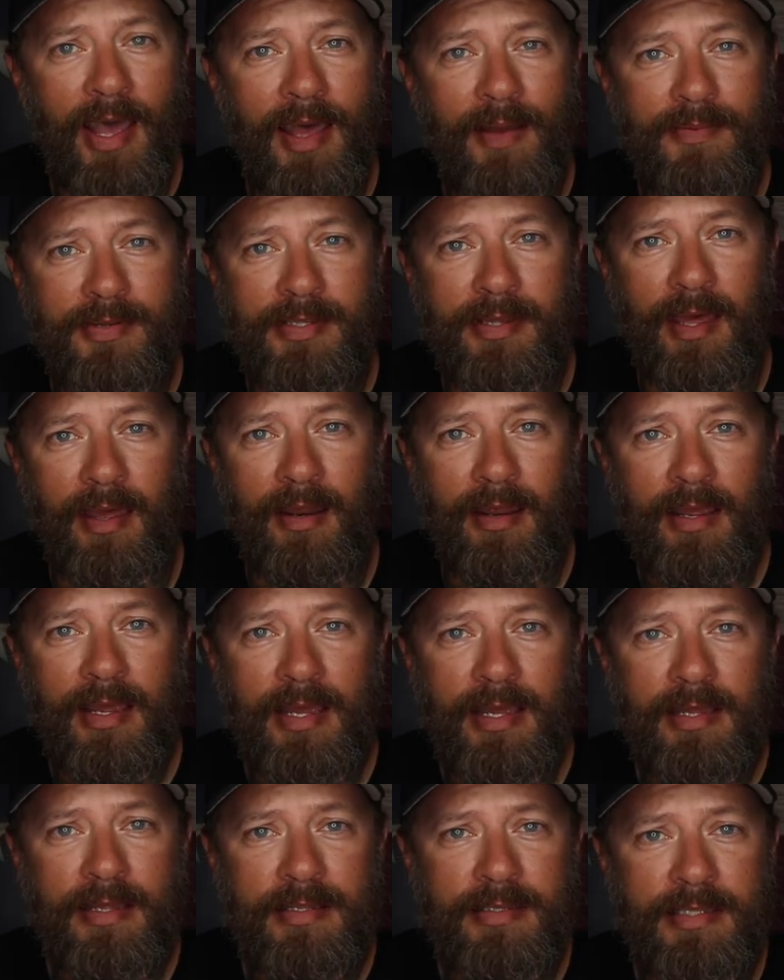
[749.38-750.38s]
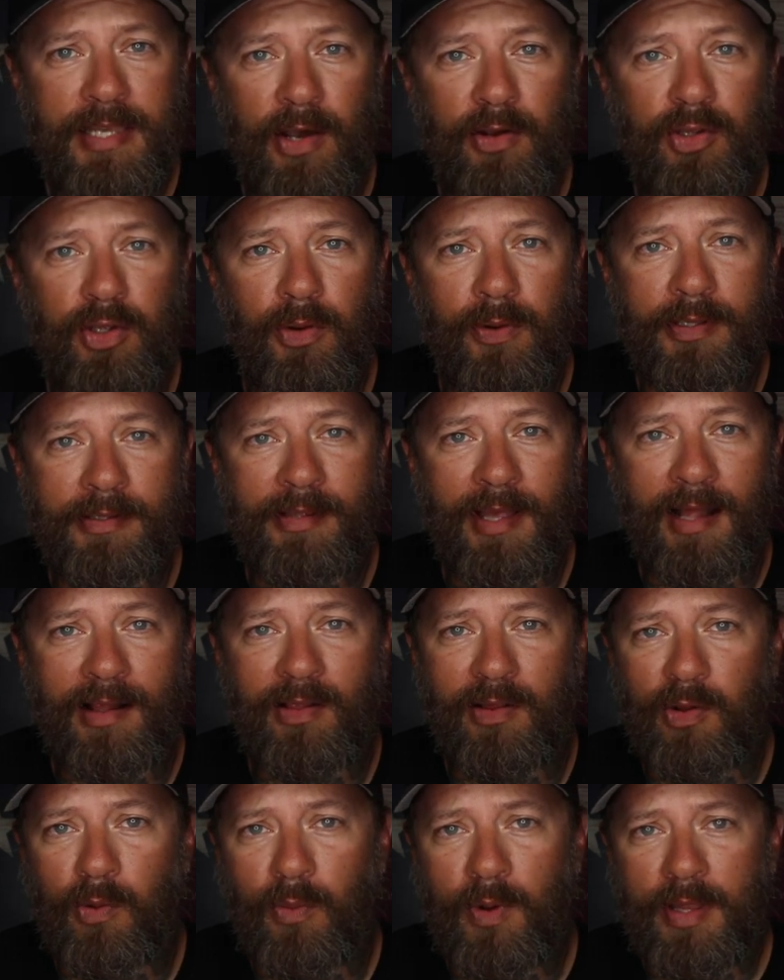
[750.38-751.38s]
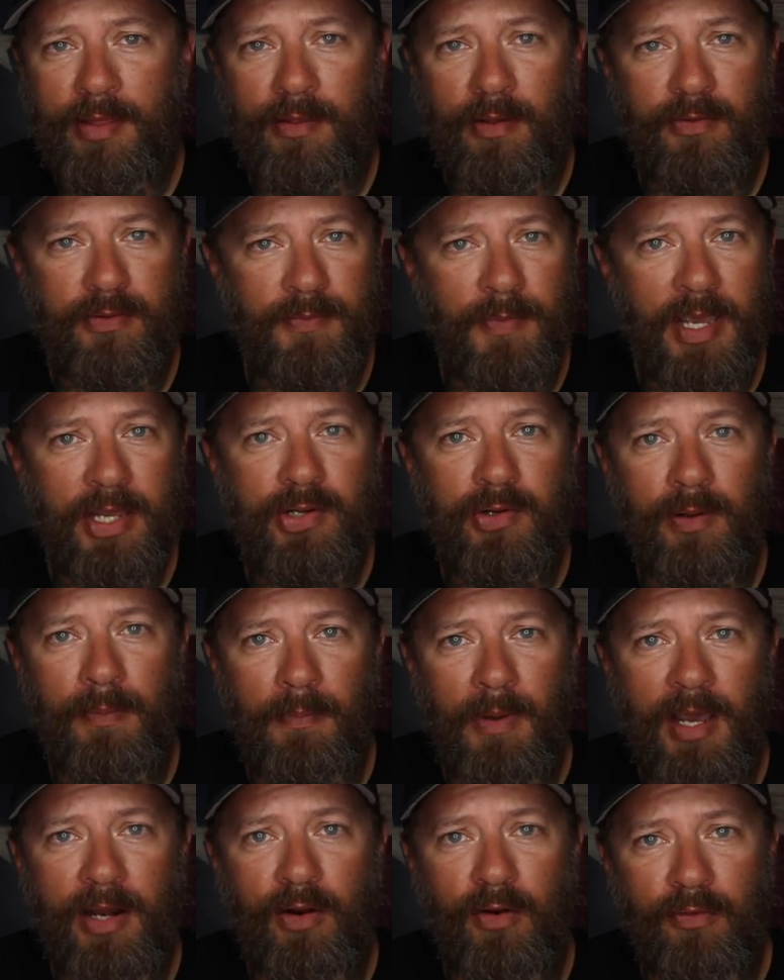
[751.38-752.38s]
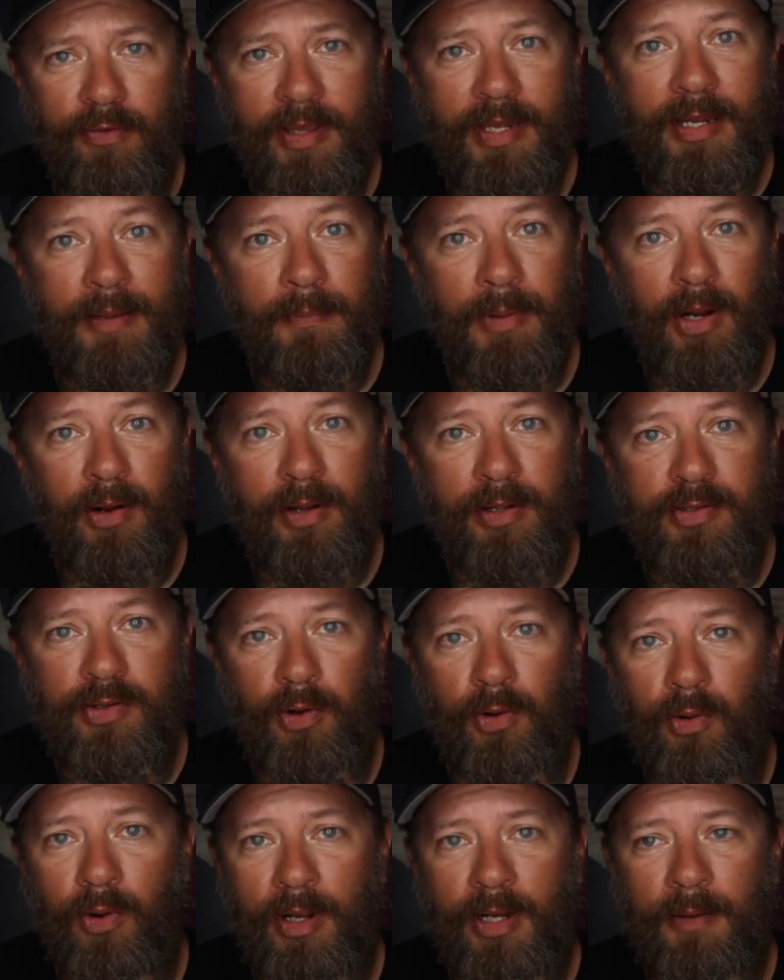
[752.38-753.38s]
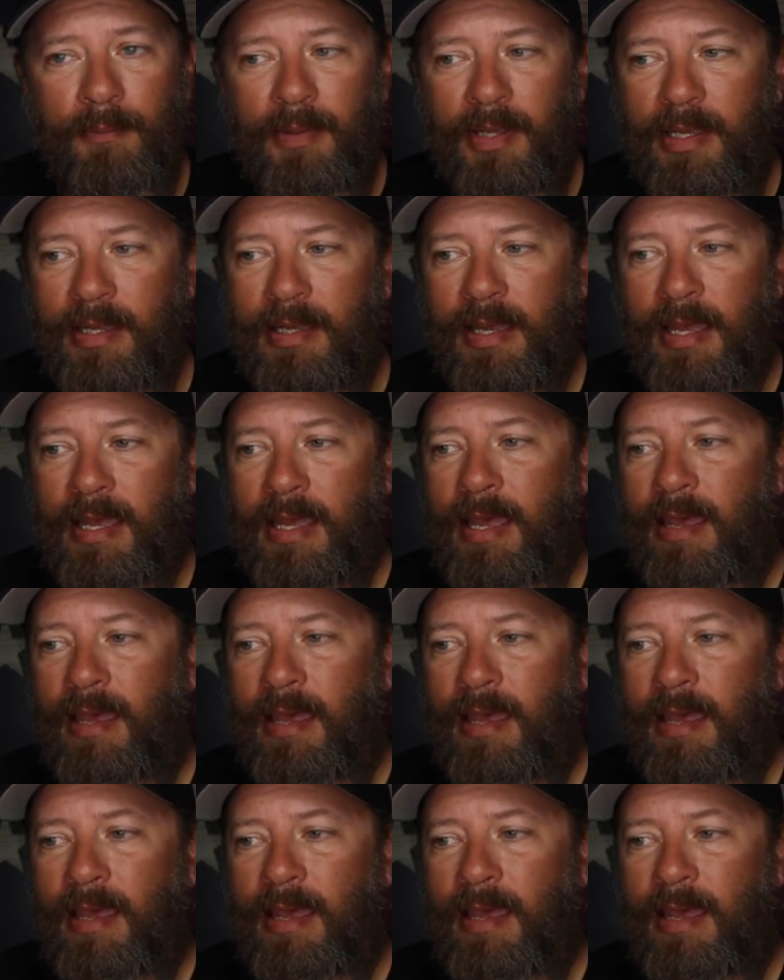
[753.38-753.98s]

apps that tell you exactly when those major and minor feeding periods are going to be.